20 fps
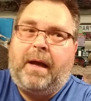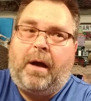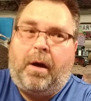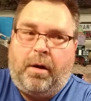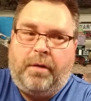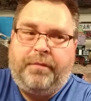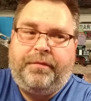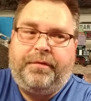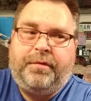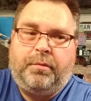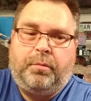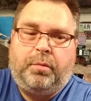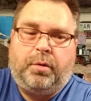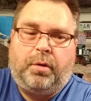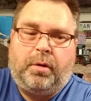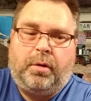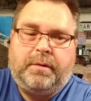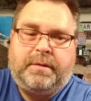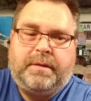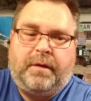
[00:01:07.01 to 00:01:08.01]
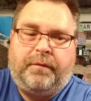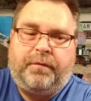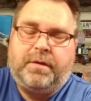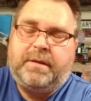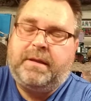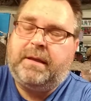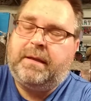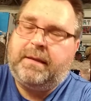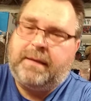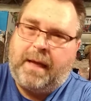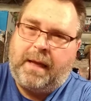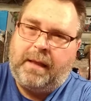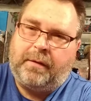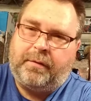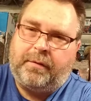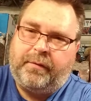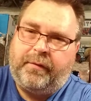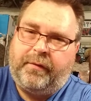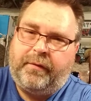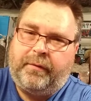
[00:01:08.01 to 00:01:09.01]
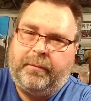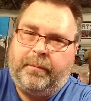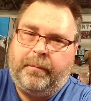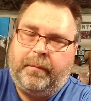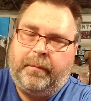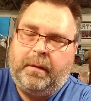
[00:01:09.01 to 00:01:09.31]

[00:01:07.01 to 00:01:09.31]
also were on sale for $10.